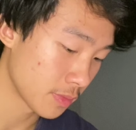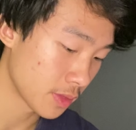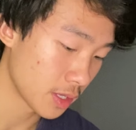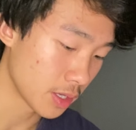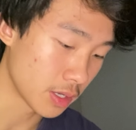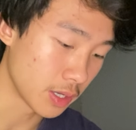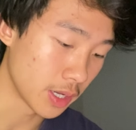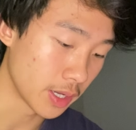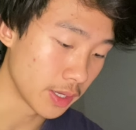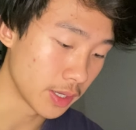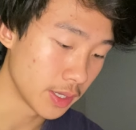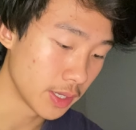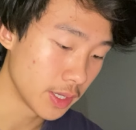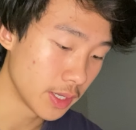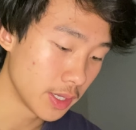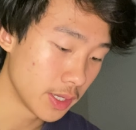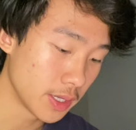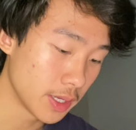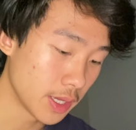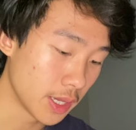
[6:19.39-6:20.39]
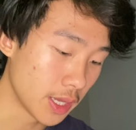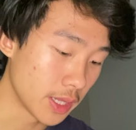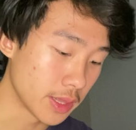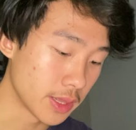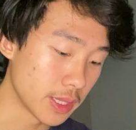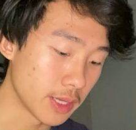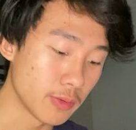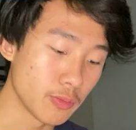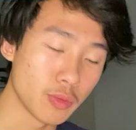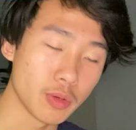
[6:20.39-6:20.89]
Okay, and
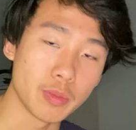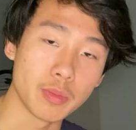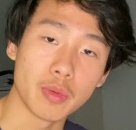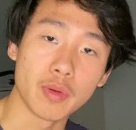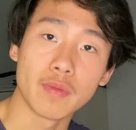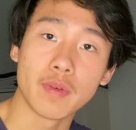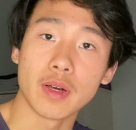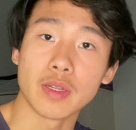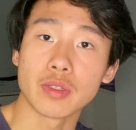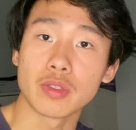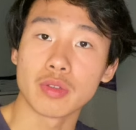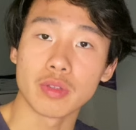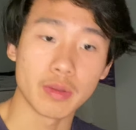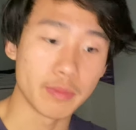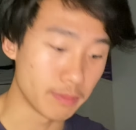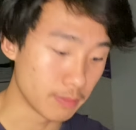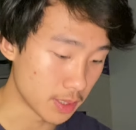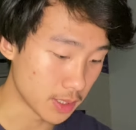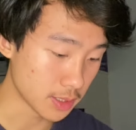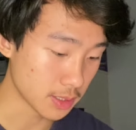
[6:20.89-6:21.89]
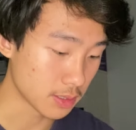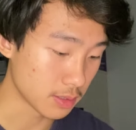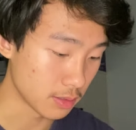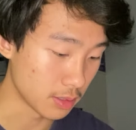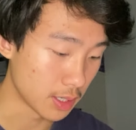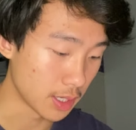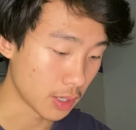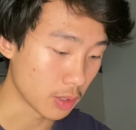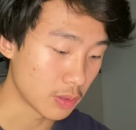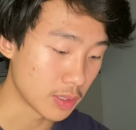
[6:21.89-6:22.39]
then we move on to the
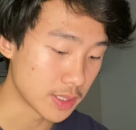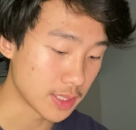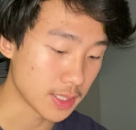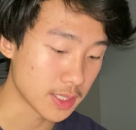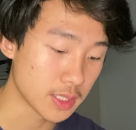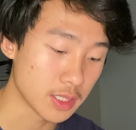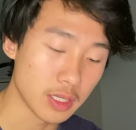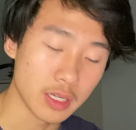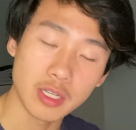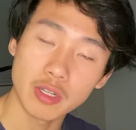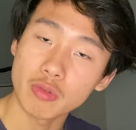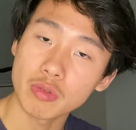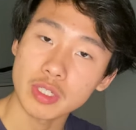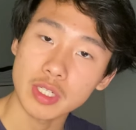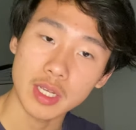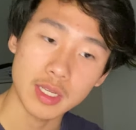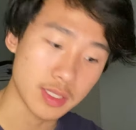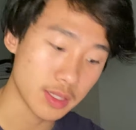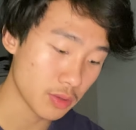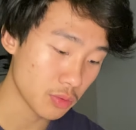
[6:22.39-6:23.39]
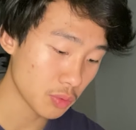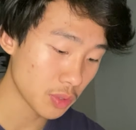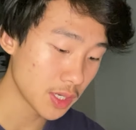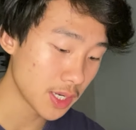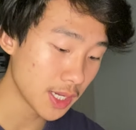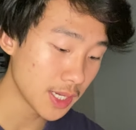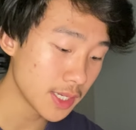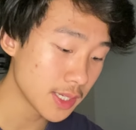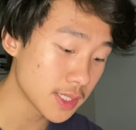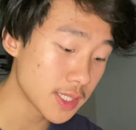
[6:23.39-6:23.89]
Muscularis External, which has 3
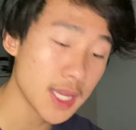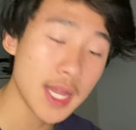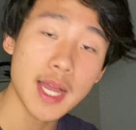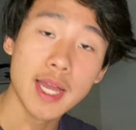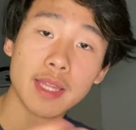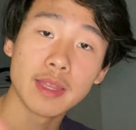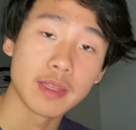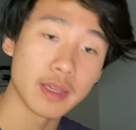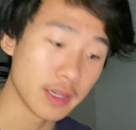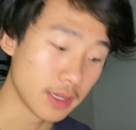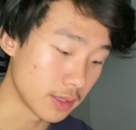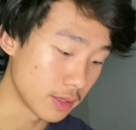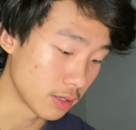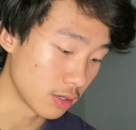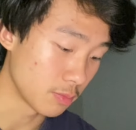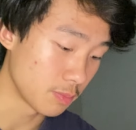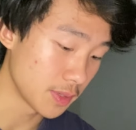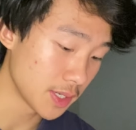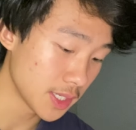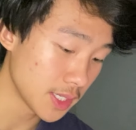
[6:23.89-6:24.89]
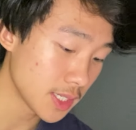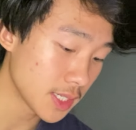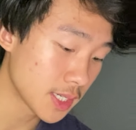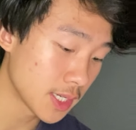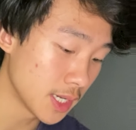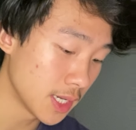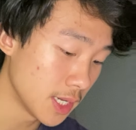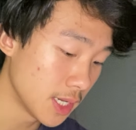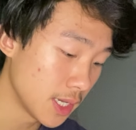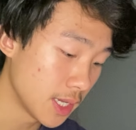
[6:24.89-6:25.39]
layers: the inner oblique,
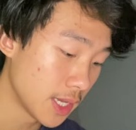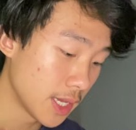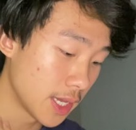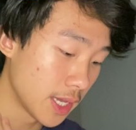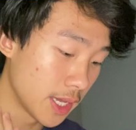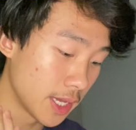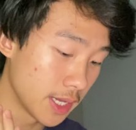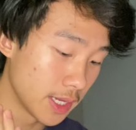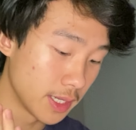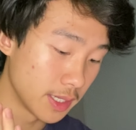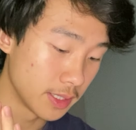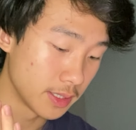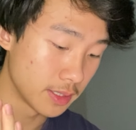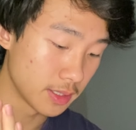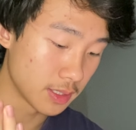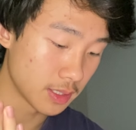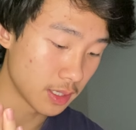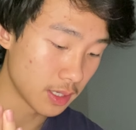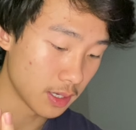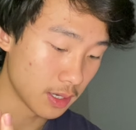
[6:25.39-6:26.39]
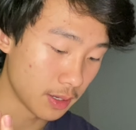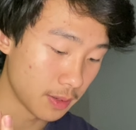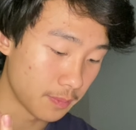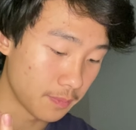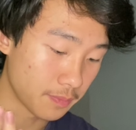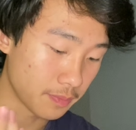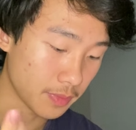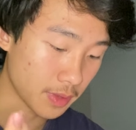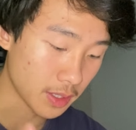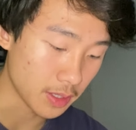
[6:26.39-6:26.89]
and
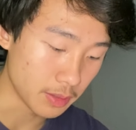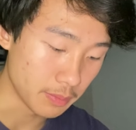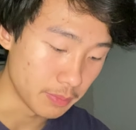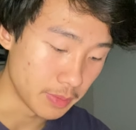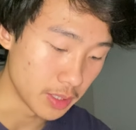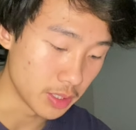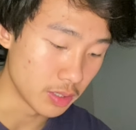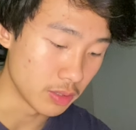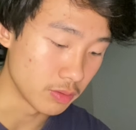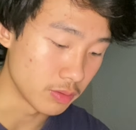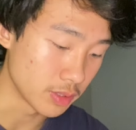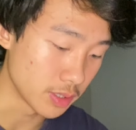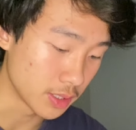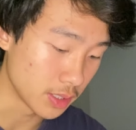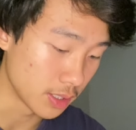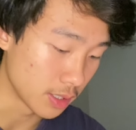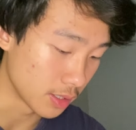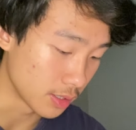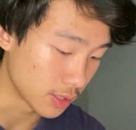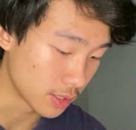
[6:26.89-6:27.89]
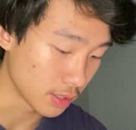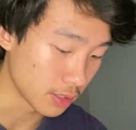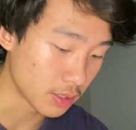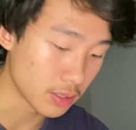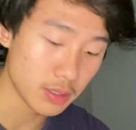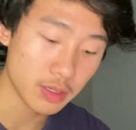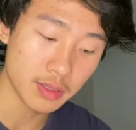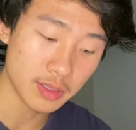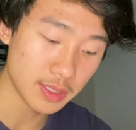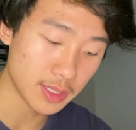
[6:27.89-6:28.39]
the middle is
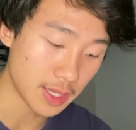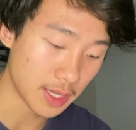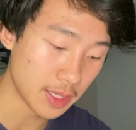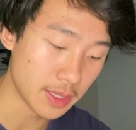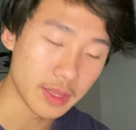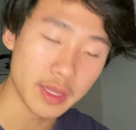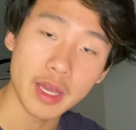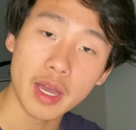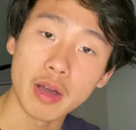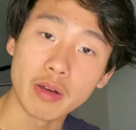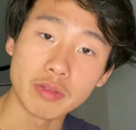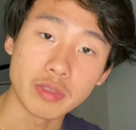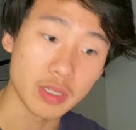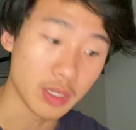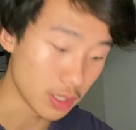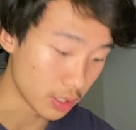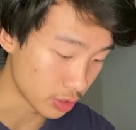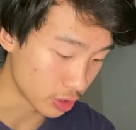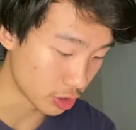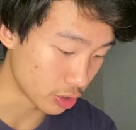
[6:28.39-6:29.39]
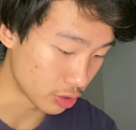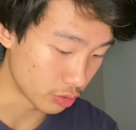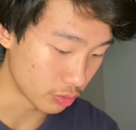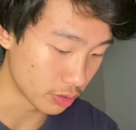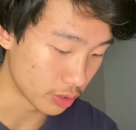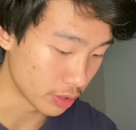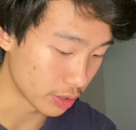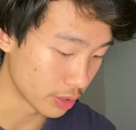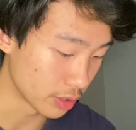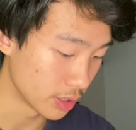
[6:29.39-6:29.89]
circular, and the outer
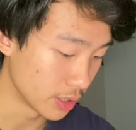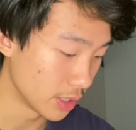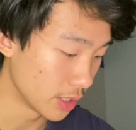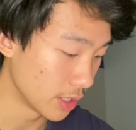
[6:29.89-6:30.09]
longitudinal.